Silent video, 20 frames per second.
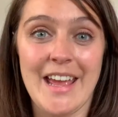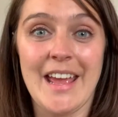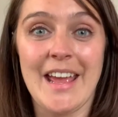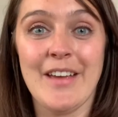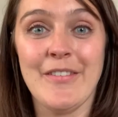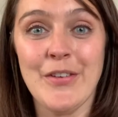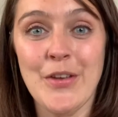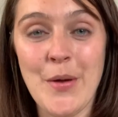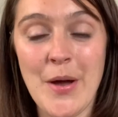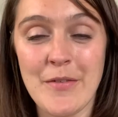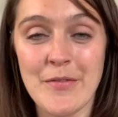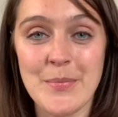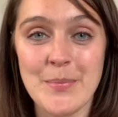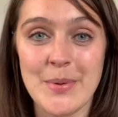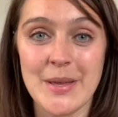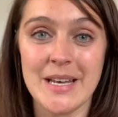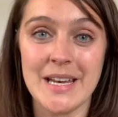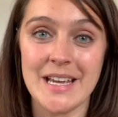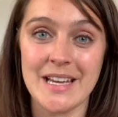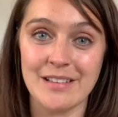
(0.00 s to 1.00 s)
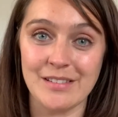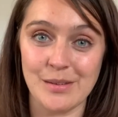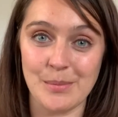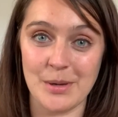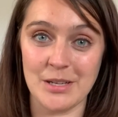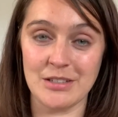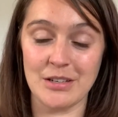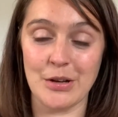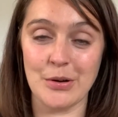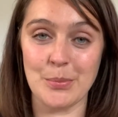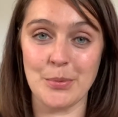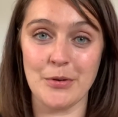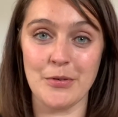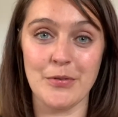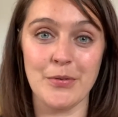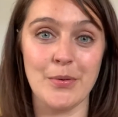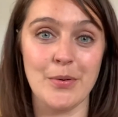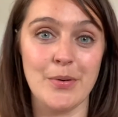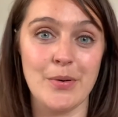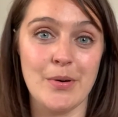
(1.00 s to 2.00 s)
If you haven't been here to my channel
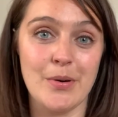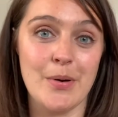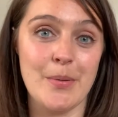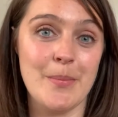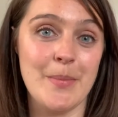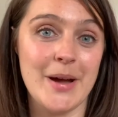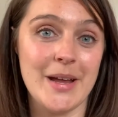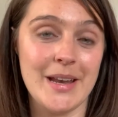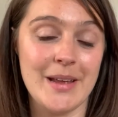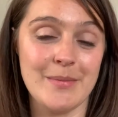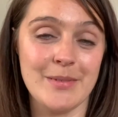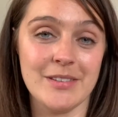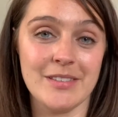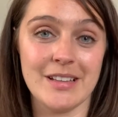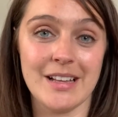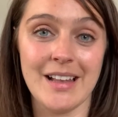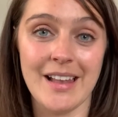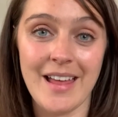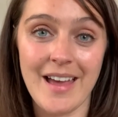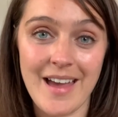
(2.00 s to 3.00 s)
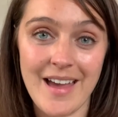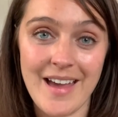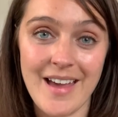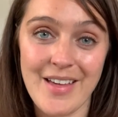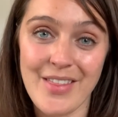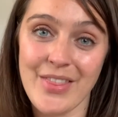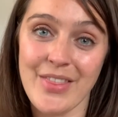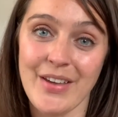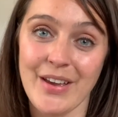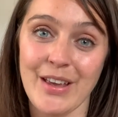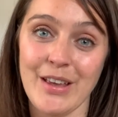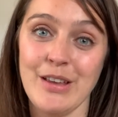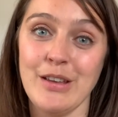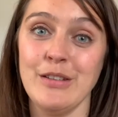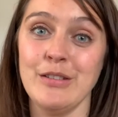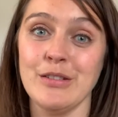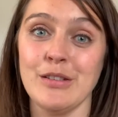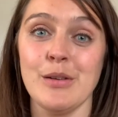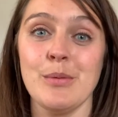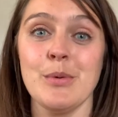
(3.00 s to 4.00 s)
before, my name is Claire. Thank you
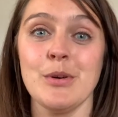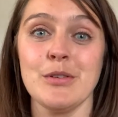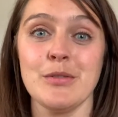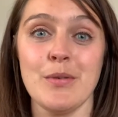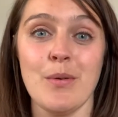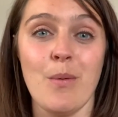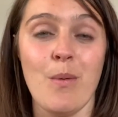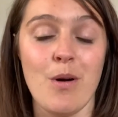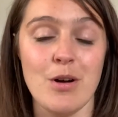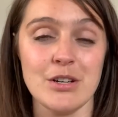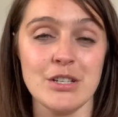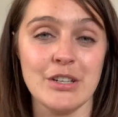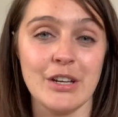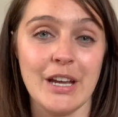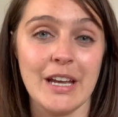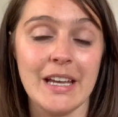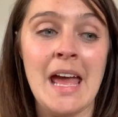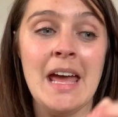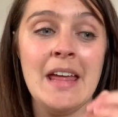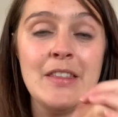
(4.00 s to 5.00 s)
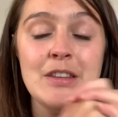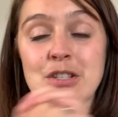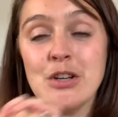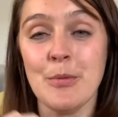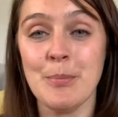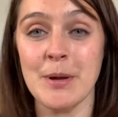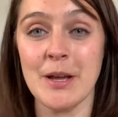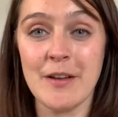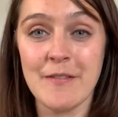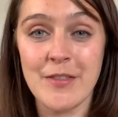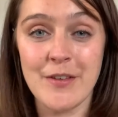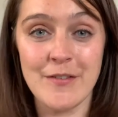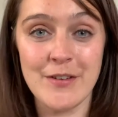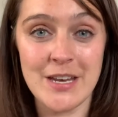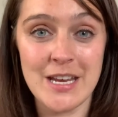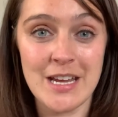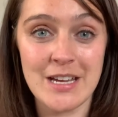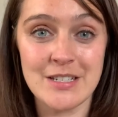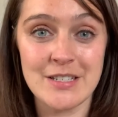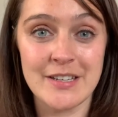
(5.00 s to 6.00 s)
so much for watching. The topic of the
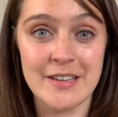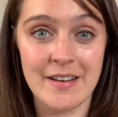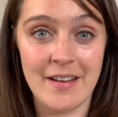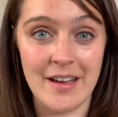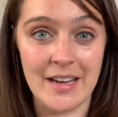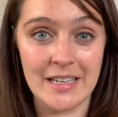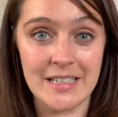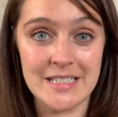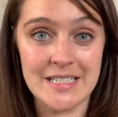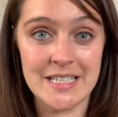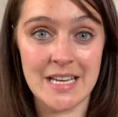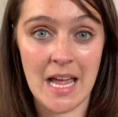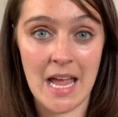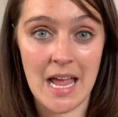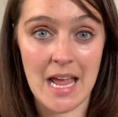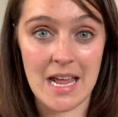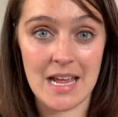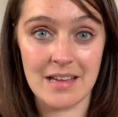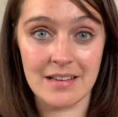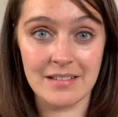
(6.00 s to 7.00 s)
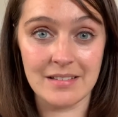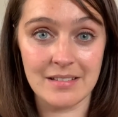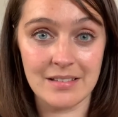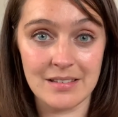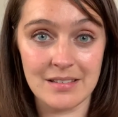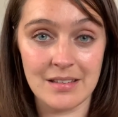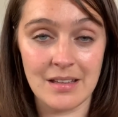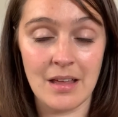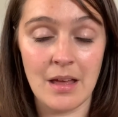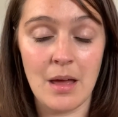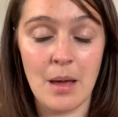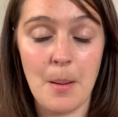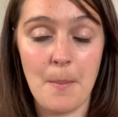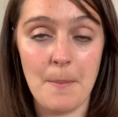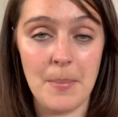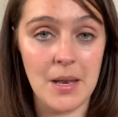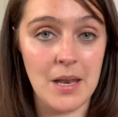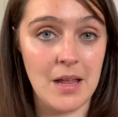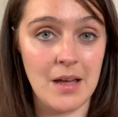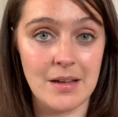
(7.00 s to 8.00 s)
video tonight is
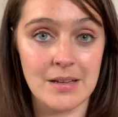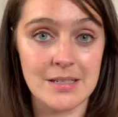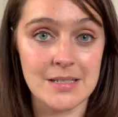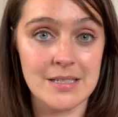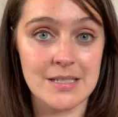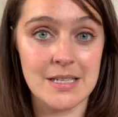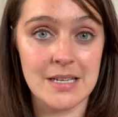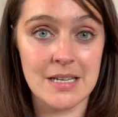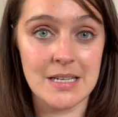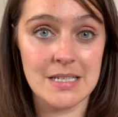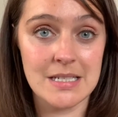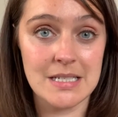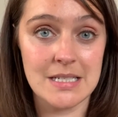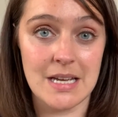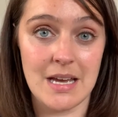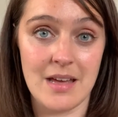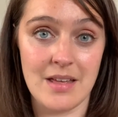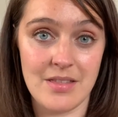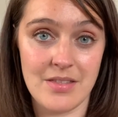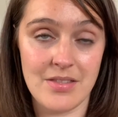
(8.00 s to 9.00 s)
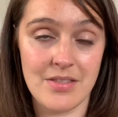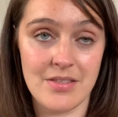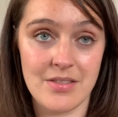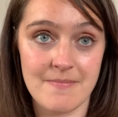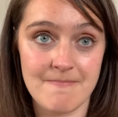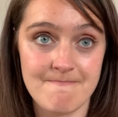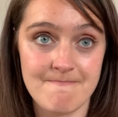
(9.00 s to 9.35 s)
plant death.